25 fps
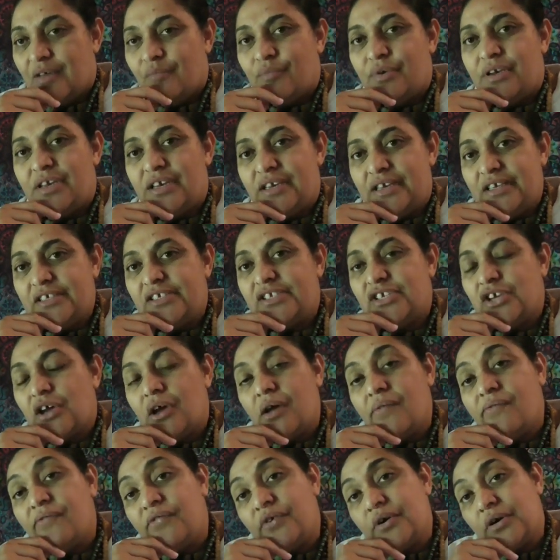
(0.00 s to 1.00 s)
But it is
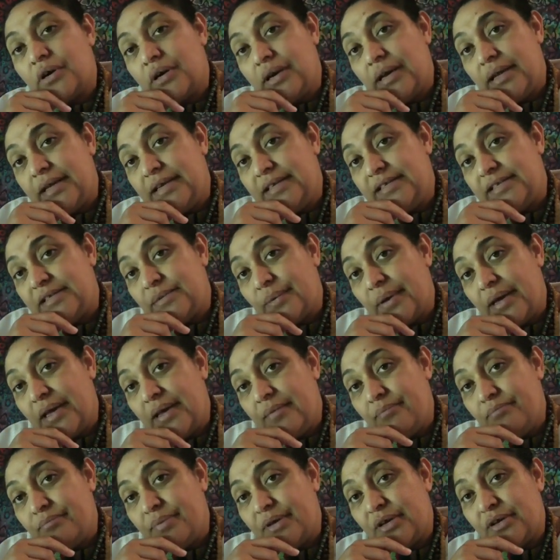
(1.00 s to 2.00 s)
time for a clean
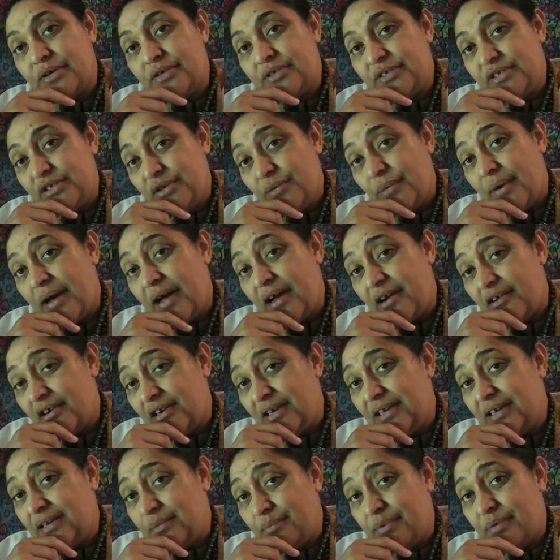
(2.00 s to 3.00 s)
sweep, because you are
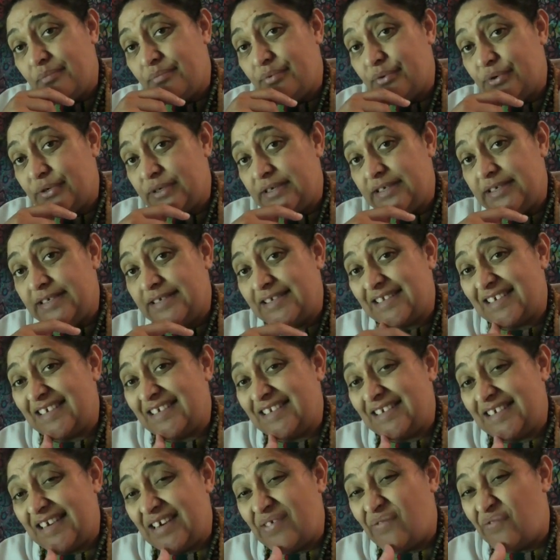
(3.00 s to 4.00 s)
a little bit bored and
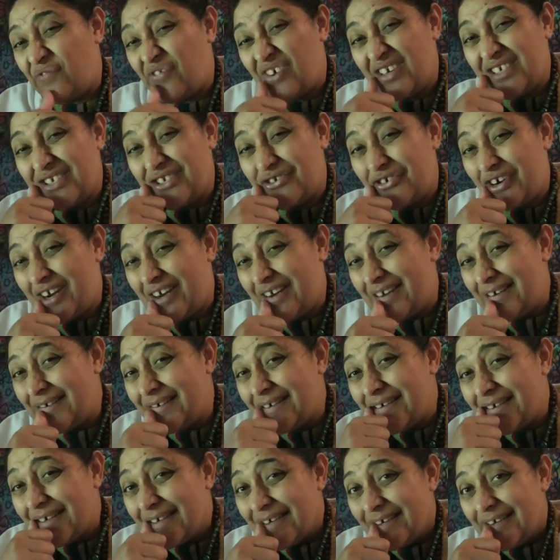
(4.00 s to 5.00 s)
discontent and frustrated.